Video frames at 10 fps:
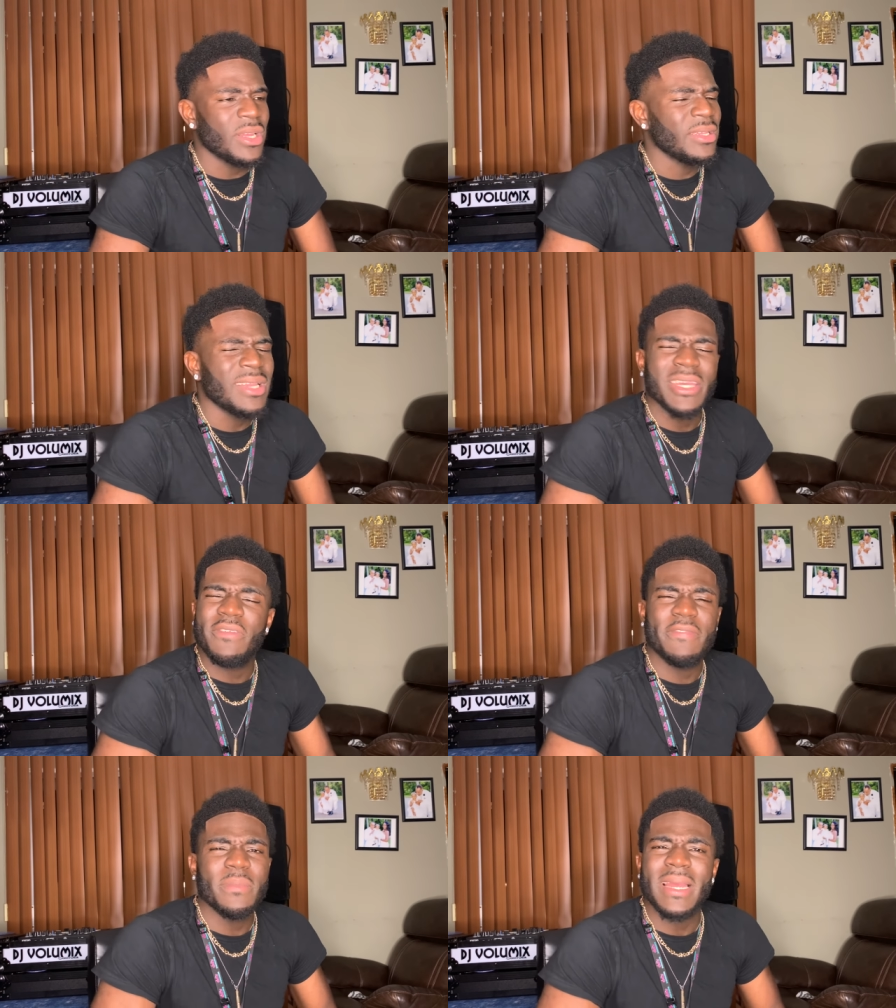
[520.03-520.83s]
Like, you
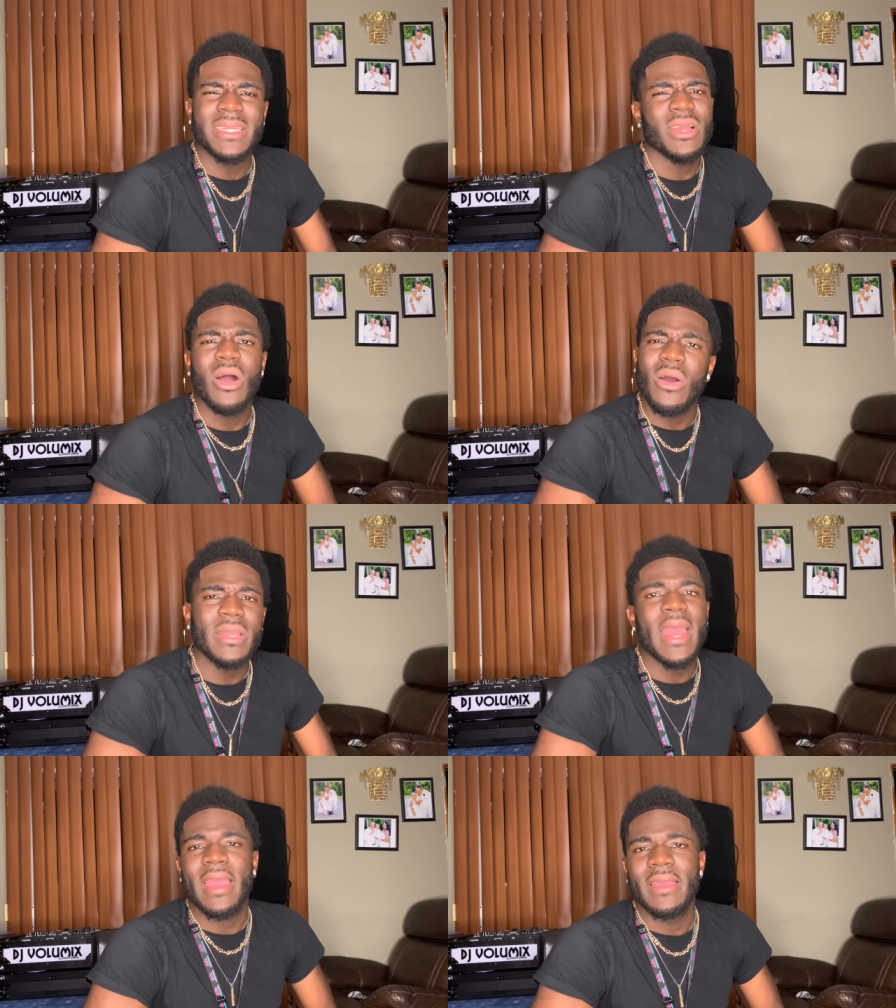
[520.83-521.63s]
feel me? I did all
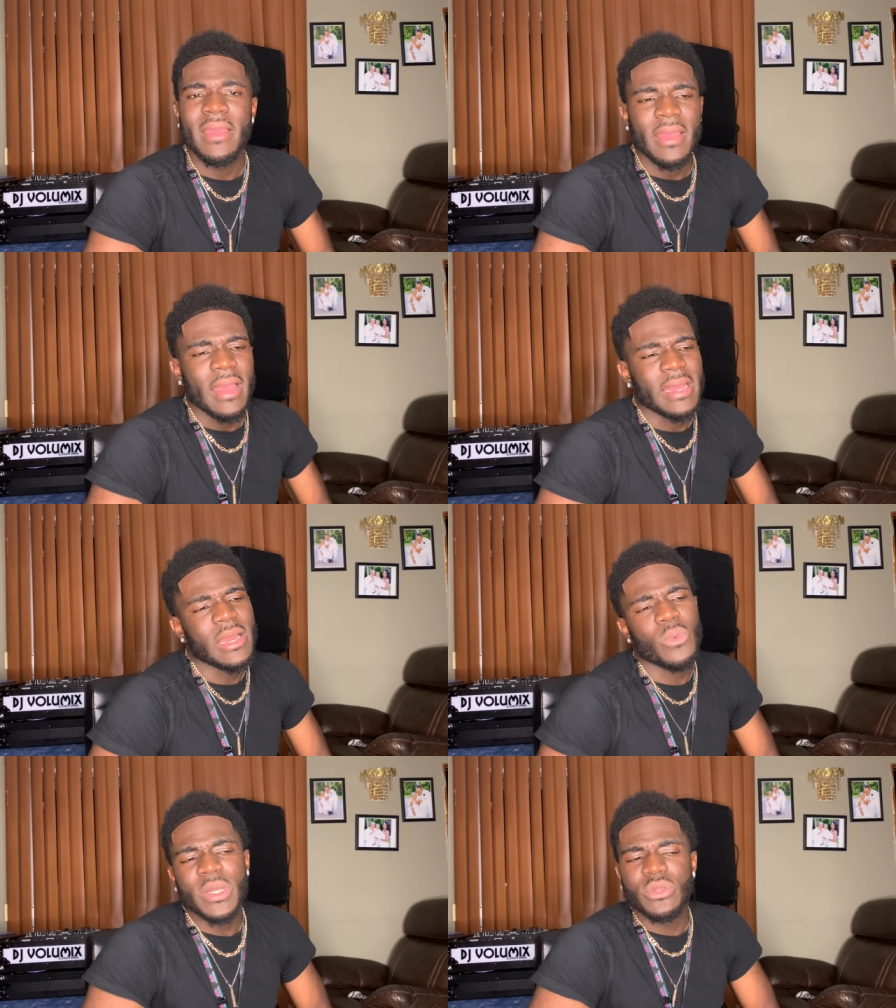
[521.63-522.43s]
that. And I
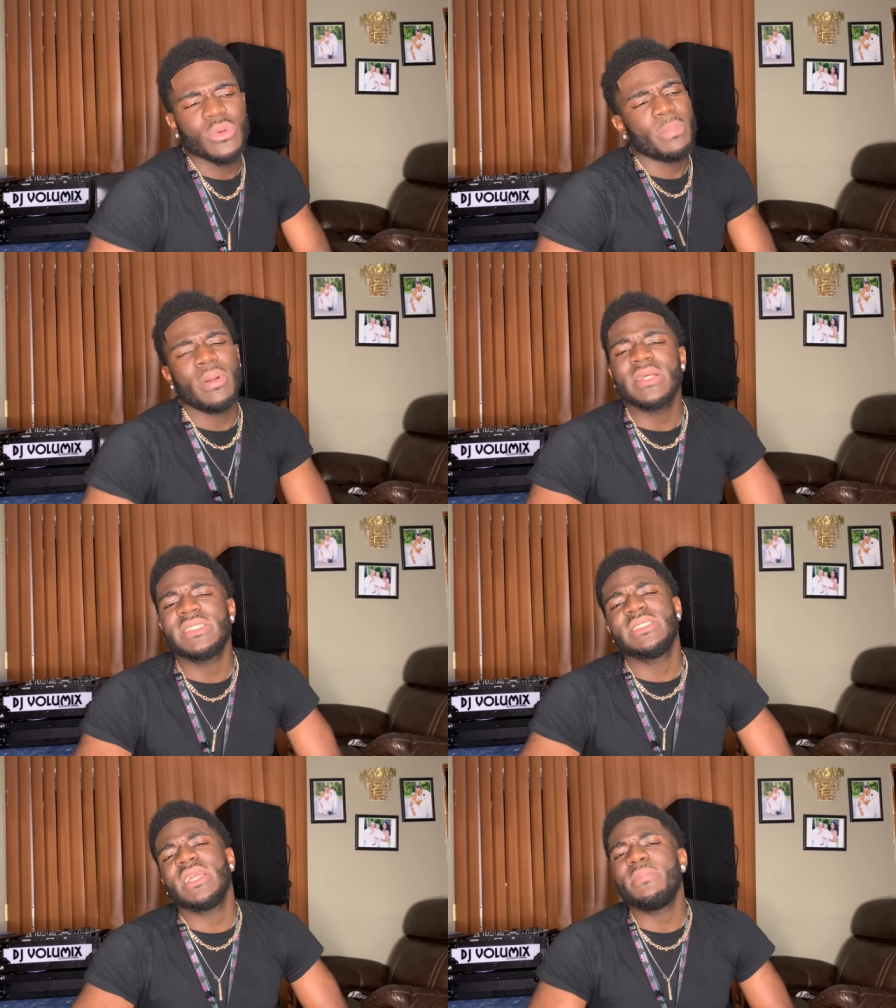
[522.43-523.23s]
went through the
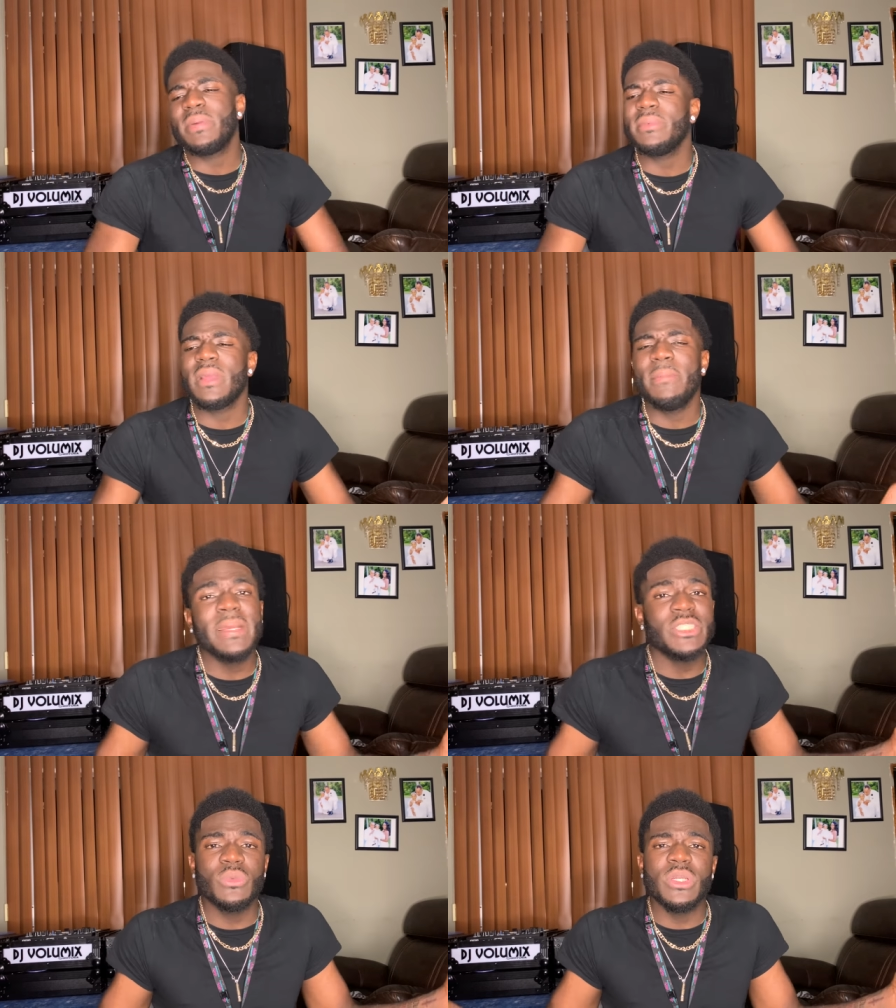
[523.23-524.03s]
process. I
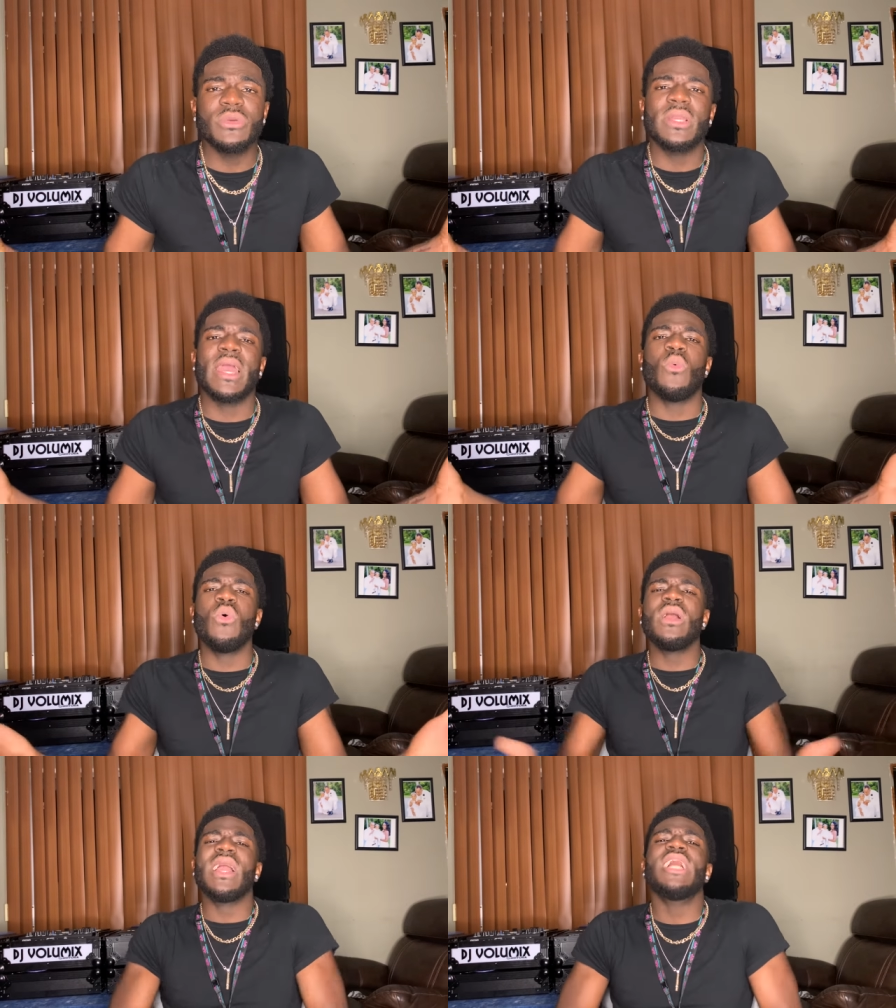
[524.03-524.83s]
bet you're wondering, like,
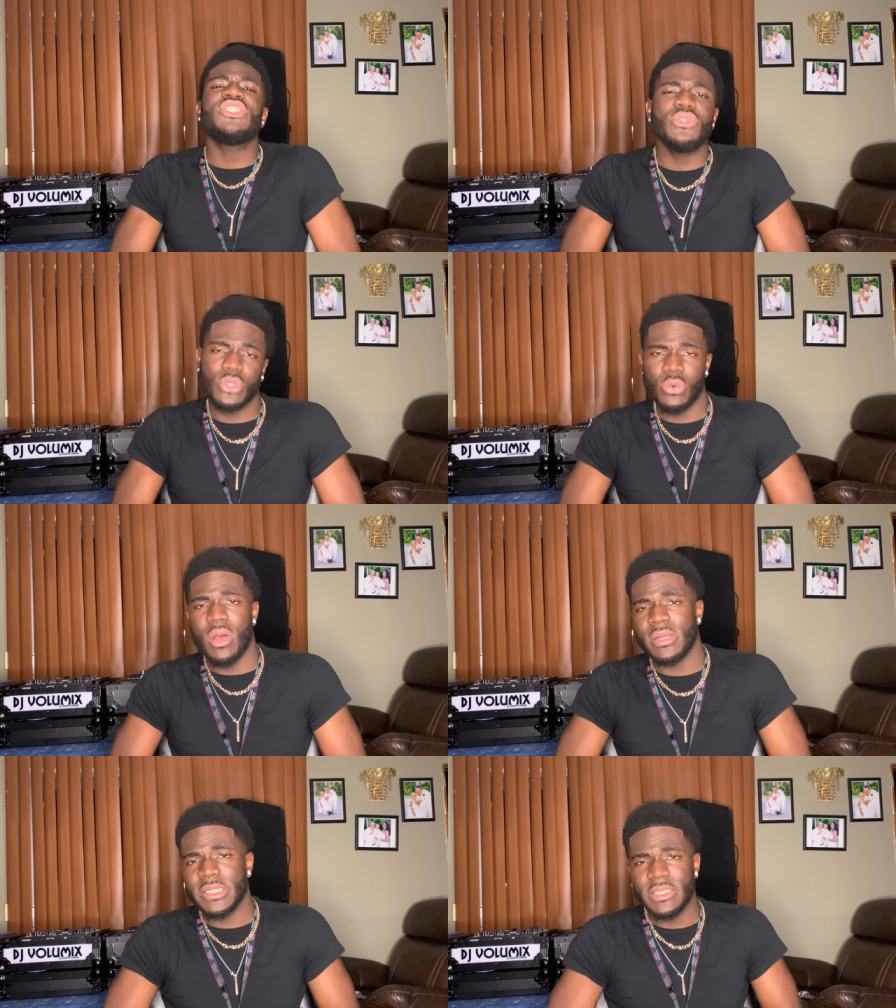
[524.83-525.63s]
what got you through
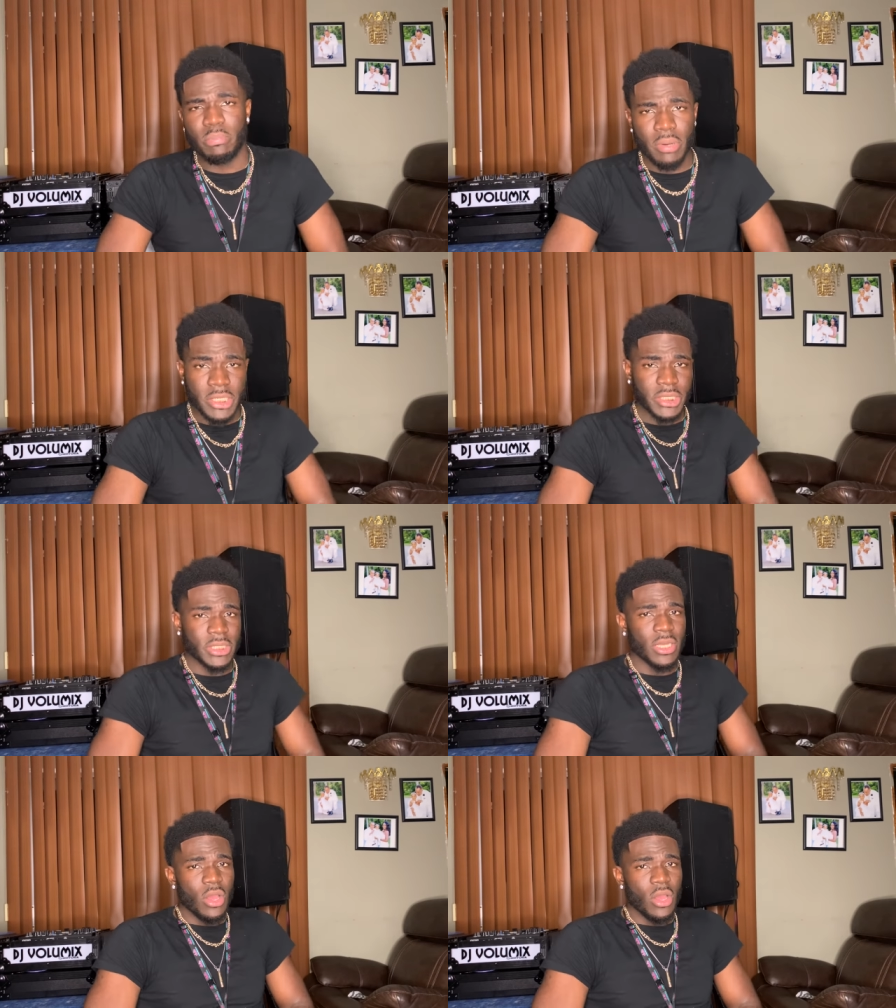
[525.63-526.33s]
all this depression?